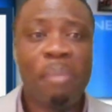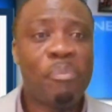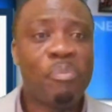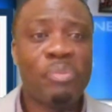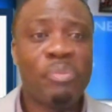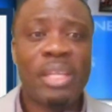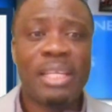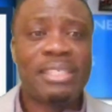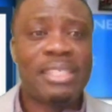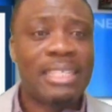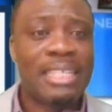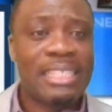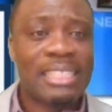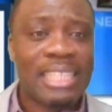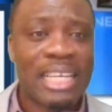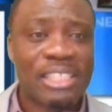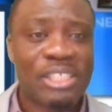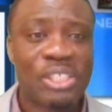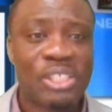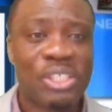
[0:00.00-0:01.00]
The
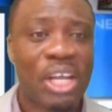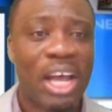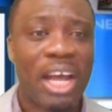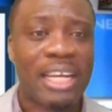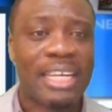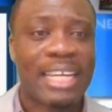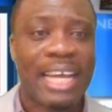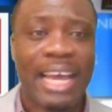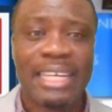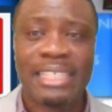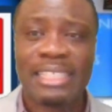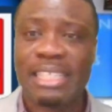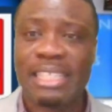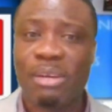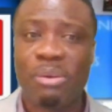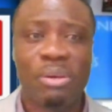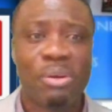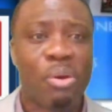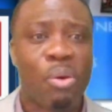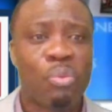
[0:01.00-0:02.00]
seditionists saw that and said,
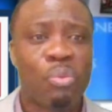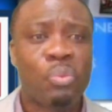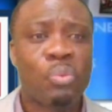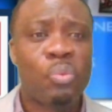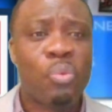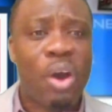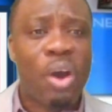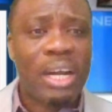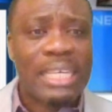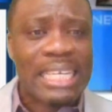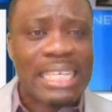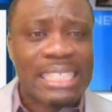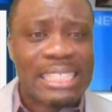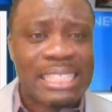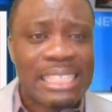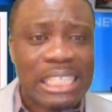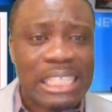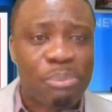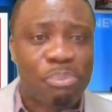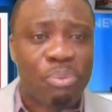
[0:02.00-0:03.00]
what is
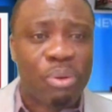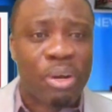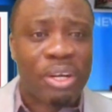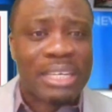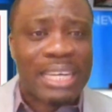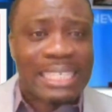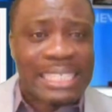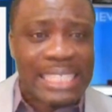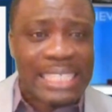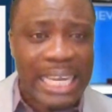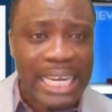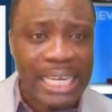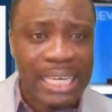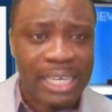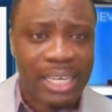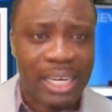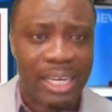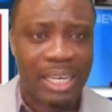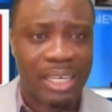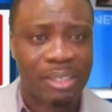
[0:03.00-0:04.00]
this brother
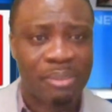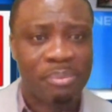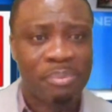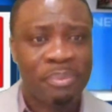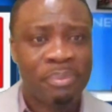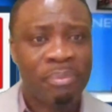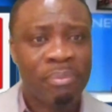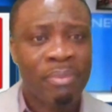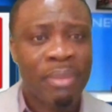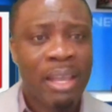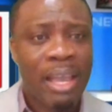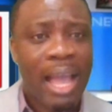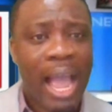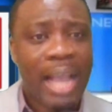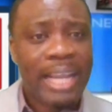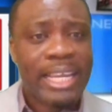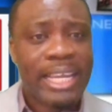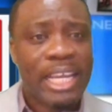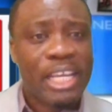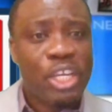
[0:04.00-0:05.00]
thinking? How
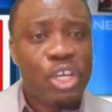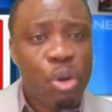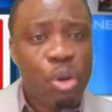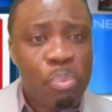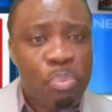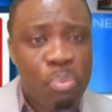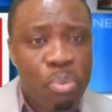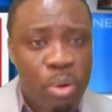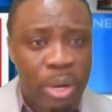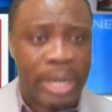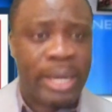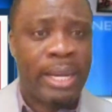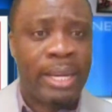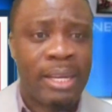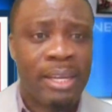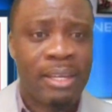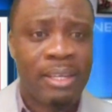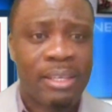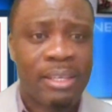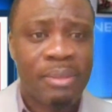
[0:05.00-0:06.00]
can you
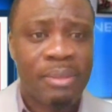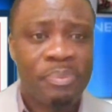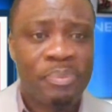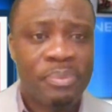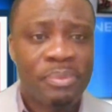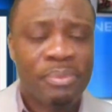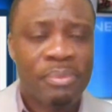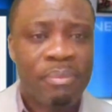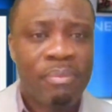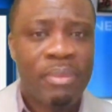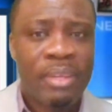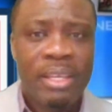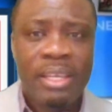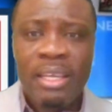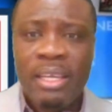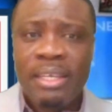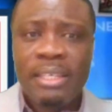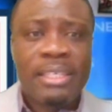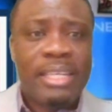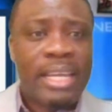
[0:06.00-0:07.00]
bring
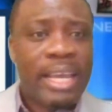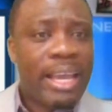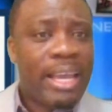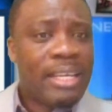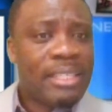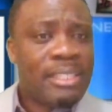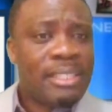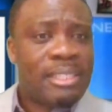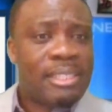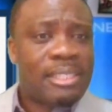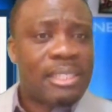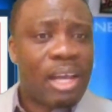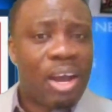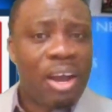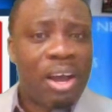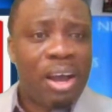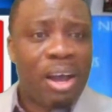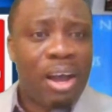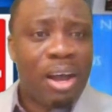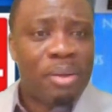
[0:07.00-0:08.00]
this
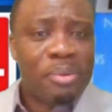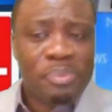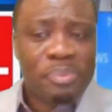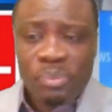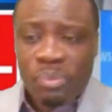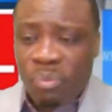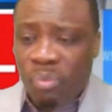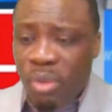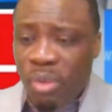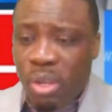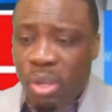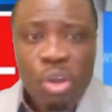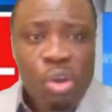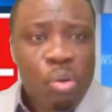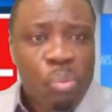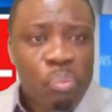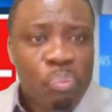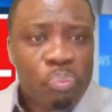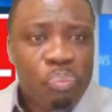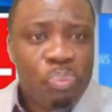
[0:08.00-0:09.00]

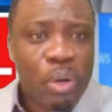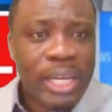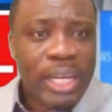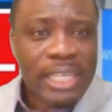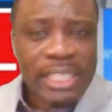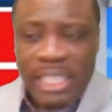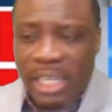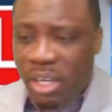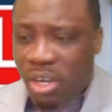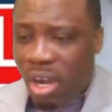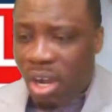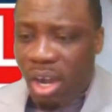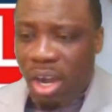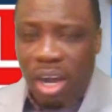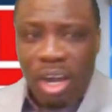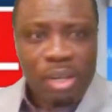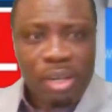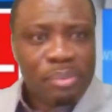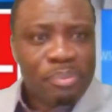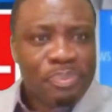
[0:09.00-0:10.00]

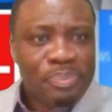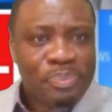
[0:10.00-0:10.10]
political